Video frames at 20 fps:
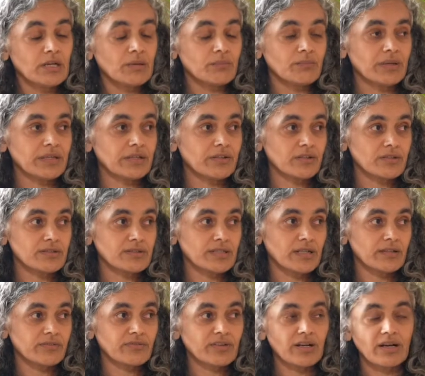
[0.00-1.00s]
make
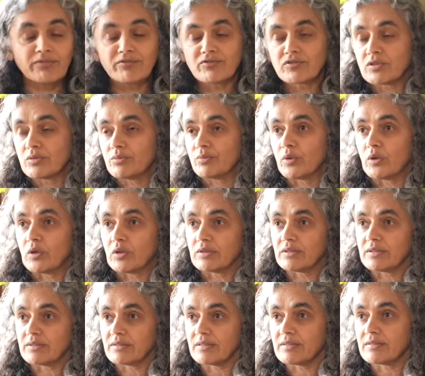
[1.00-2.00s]
yourself comfortable.
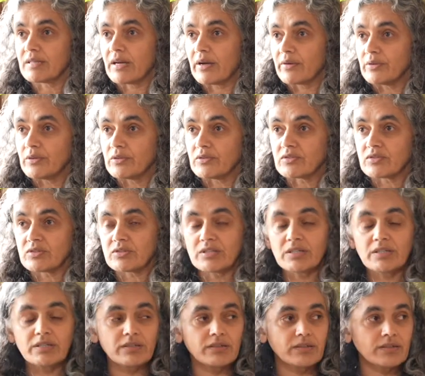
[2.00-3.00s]
This is how you
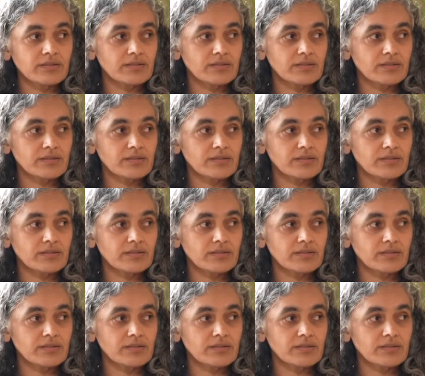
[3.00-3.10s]
sit.